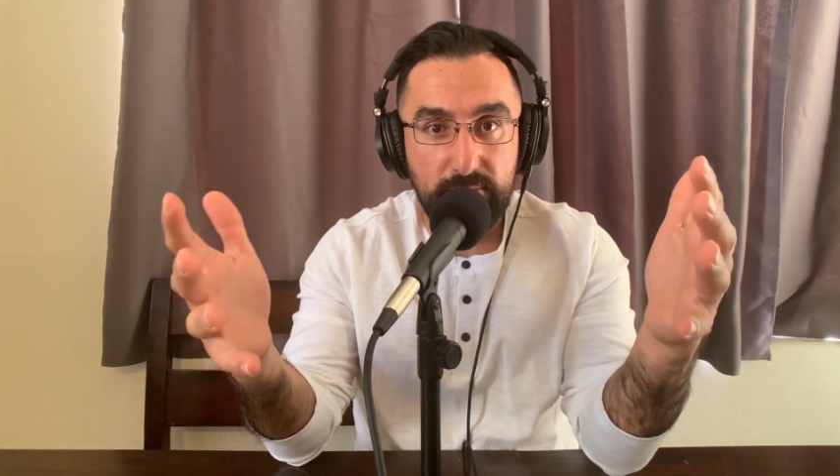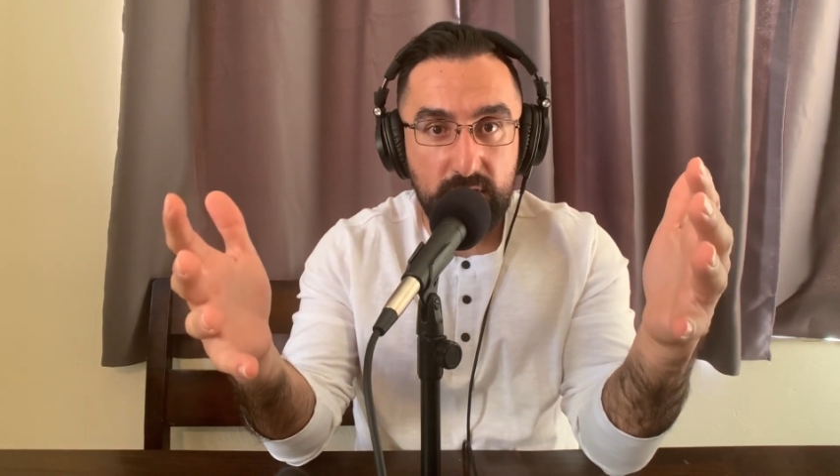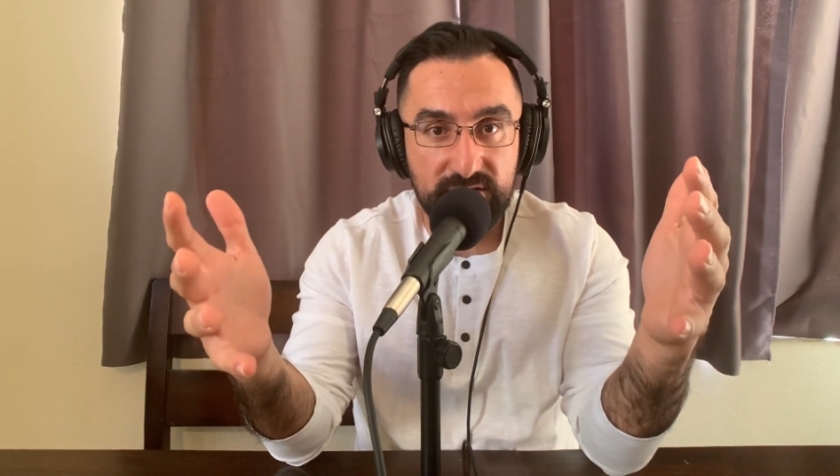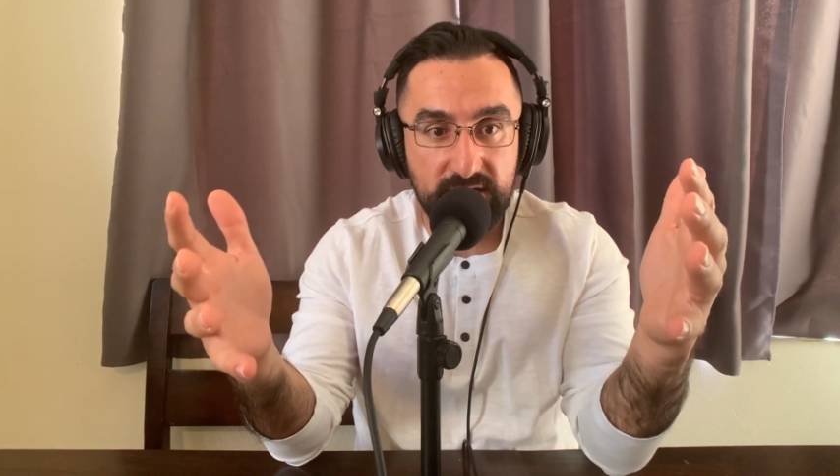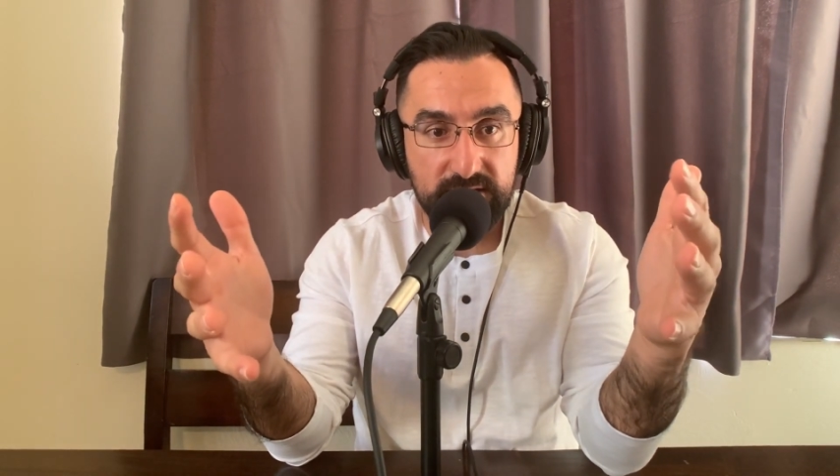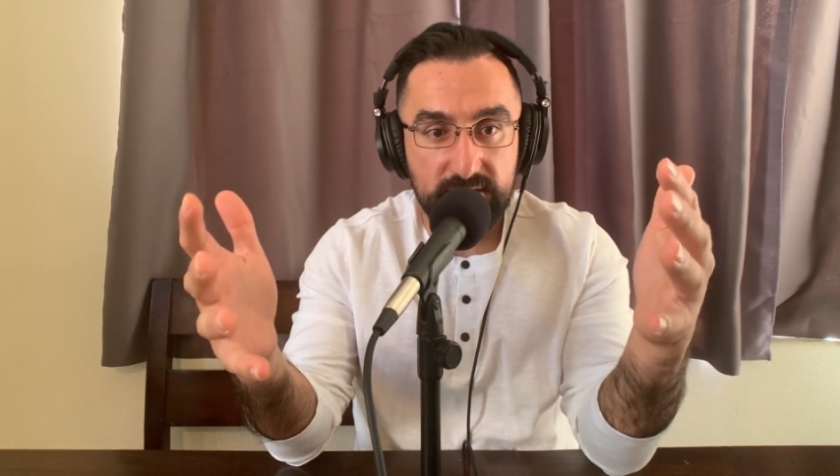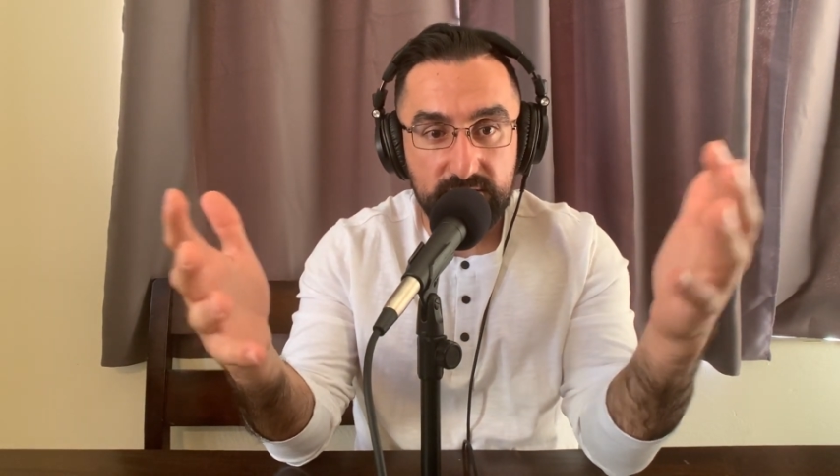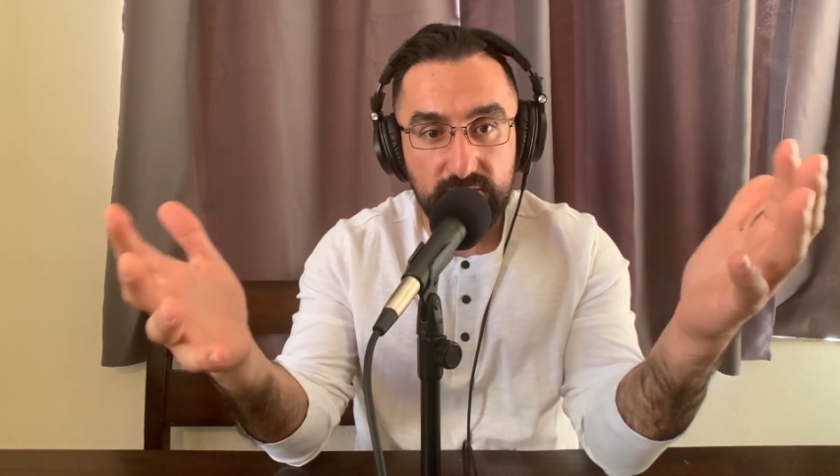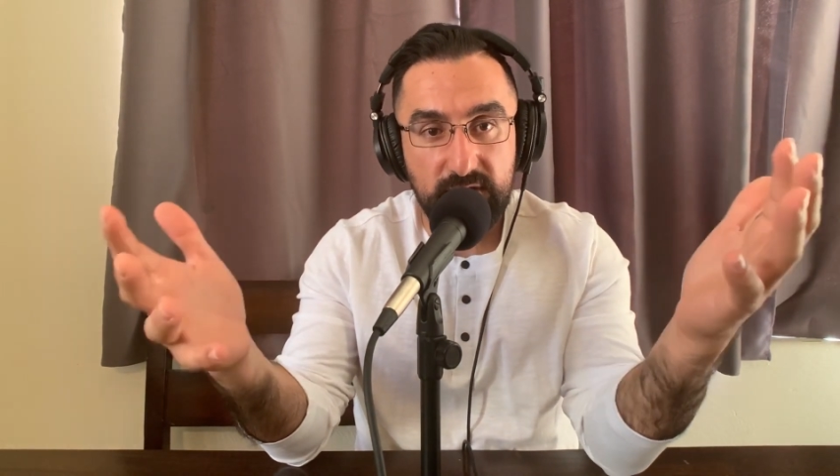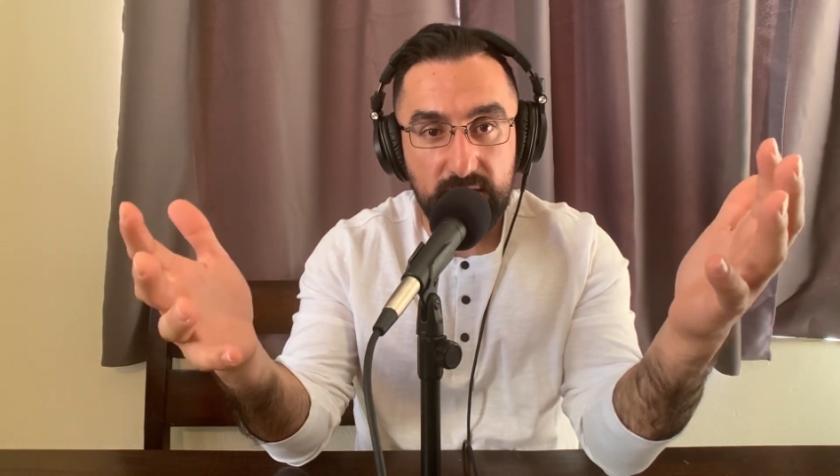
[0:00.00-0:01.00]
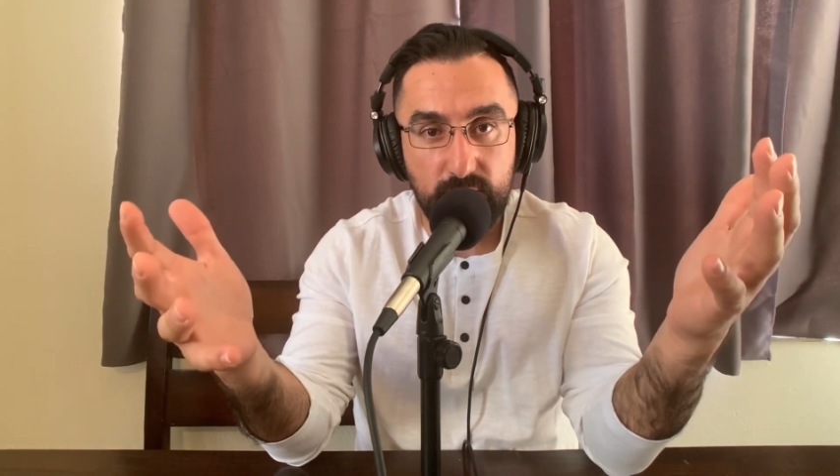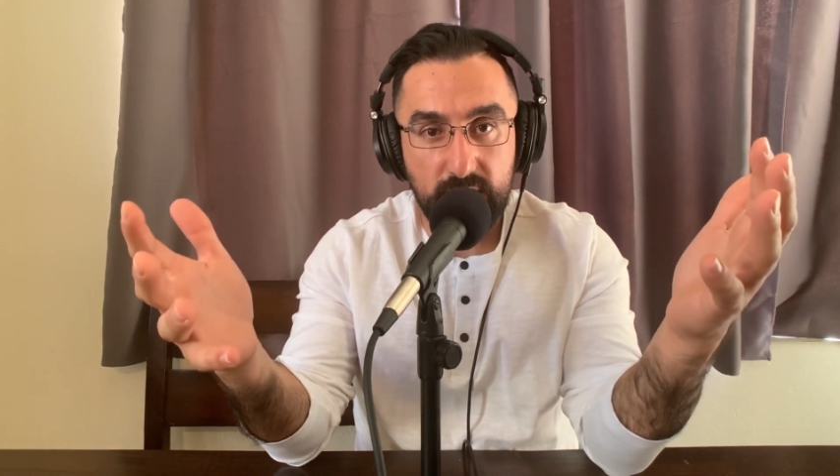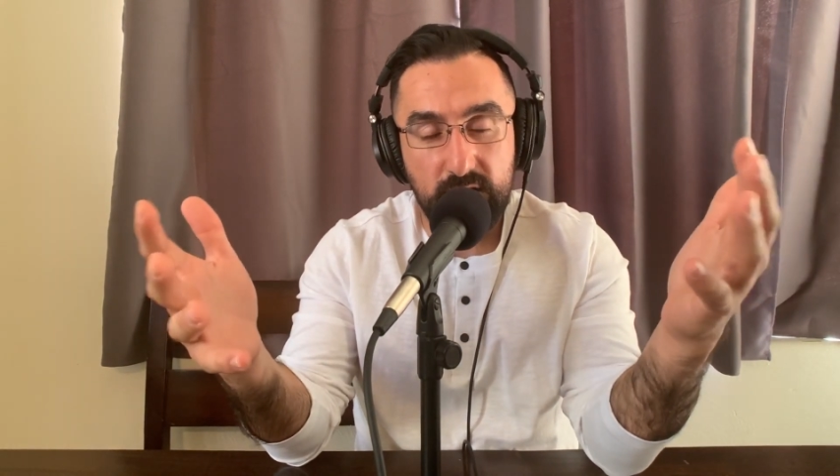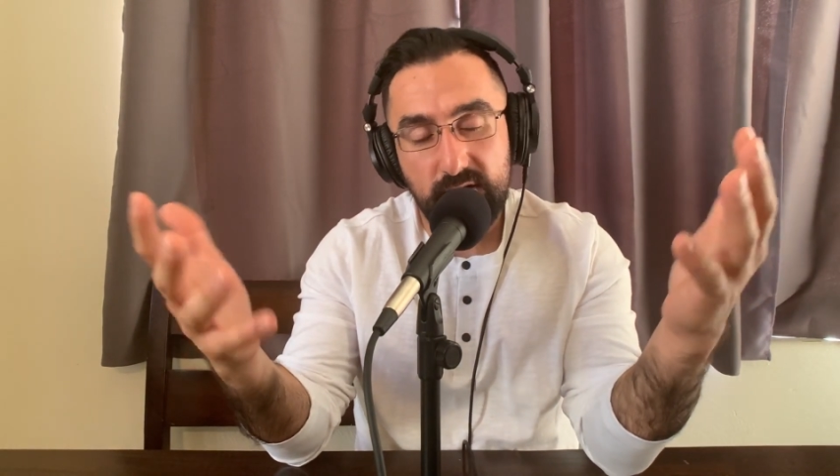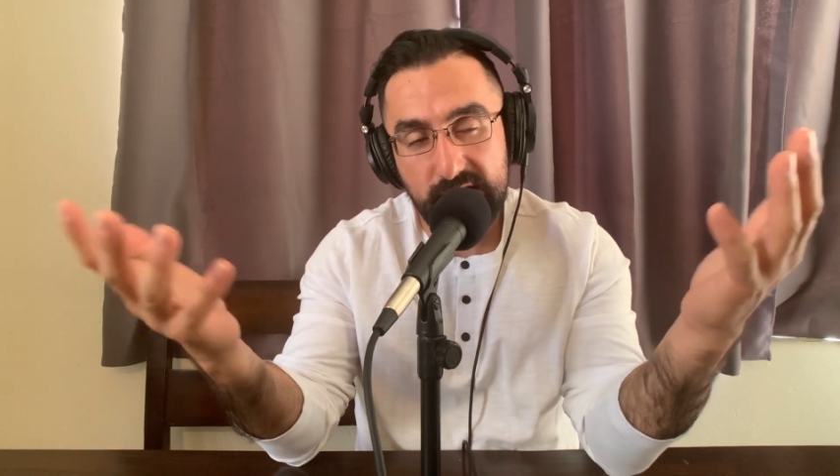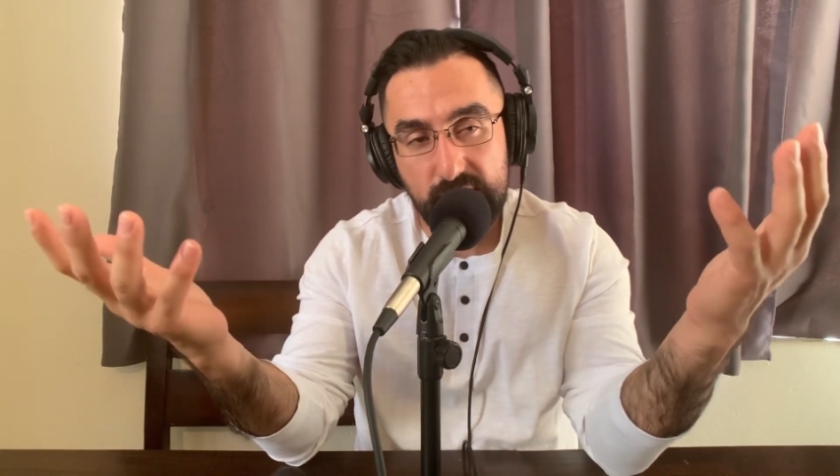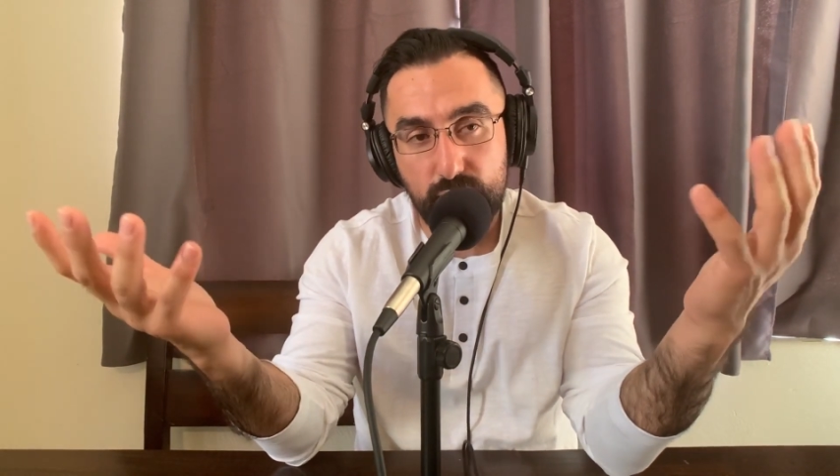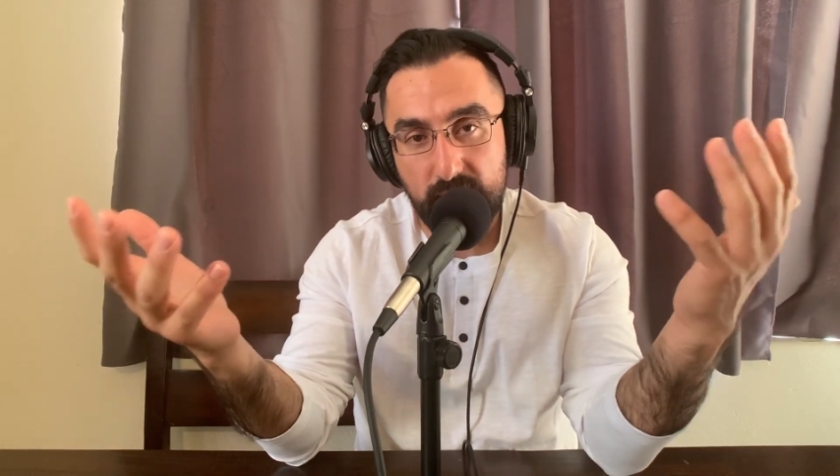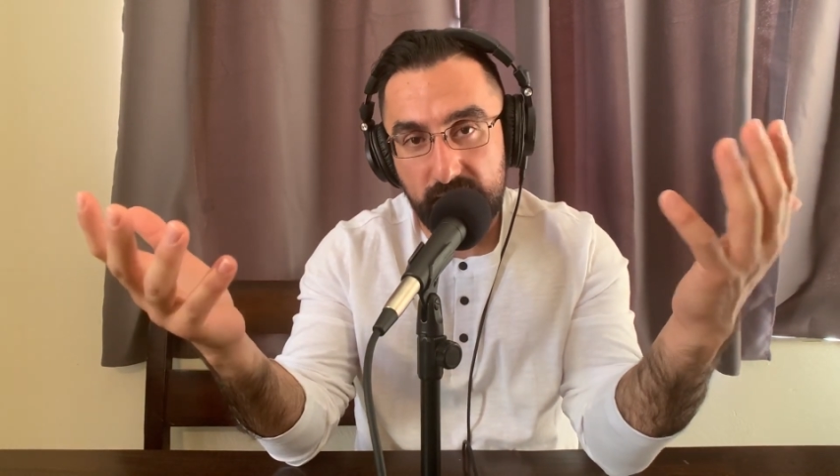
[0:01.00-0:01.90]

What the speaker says: project you've got to work on. Okay, cool.